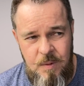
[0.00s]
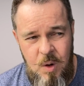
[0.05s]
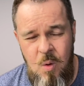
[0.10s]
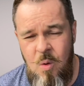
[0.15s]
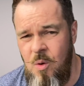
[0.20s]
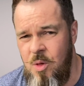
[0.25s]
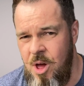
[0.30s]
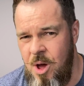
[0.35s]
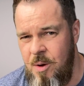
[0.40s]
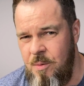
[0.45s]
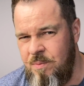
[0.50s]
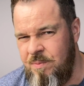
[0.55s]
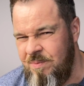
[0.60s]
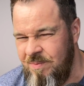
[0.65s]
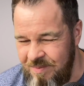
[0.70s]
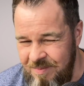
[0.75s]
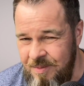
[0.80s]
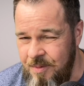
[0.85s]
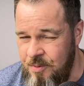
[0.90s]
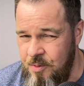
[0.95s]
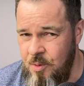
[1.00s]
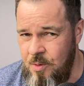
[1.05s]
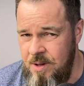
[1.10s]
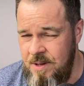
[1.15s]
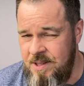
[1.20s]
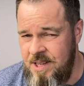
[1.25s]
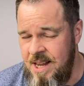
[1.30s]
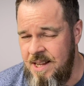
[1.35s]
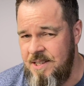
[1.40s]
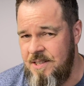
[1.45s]
Although, for all
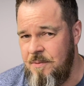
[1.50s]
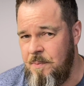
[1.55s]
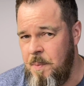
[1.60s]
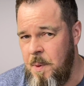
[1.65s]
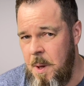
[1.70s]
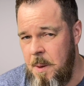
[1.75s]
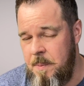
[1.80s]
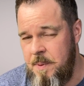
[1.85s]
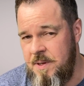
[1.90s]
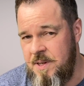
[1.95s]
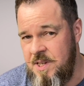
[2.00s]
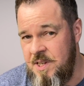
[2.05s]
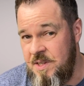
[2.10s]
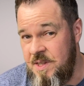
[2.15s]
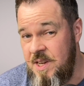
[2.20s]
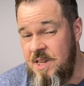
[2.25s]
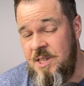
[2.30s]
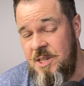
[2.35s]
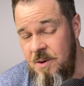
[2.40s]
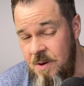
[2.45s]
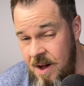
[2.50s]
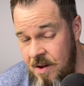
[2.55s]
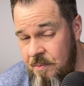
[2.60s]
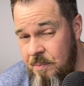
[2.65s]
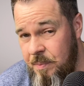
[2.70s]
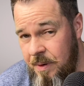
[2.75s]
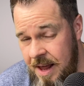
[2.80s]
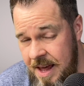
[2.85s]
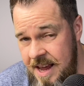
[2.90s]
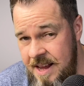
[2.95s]
intents and purposes, they still
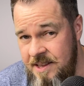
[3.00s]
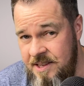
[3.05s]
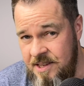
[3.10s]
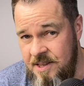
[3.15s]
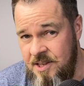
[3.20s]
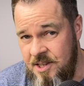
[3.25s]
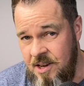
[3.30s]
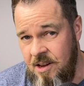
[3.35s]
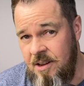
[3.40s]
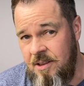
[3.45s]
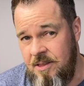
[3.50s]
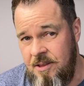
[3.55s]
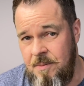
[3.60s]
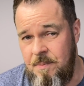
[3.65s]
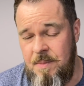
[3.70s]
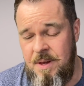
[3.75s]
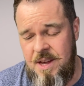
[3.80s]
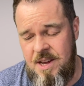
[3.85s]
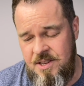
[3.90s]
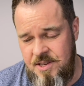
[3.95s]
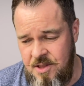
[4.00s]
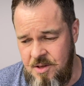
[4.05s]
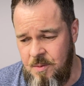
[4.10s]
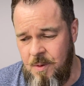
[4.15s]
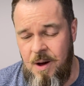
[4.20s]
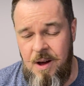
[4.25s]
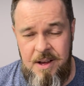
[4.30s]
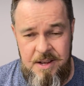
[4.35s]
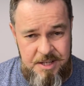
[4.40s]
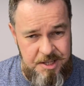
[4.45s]
have blades inside them because
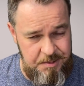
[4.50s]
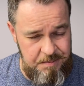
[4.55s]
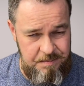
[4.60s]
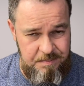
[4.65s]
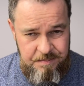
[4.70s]
otherwise,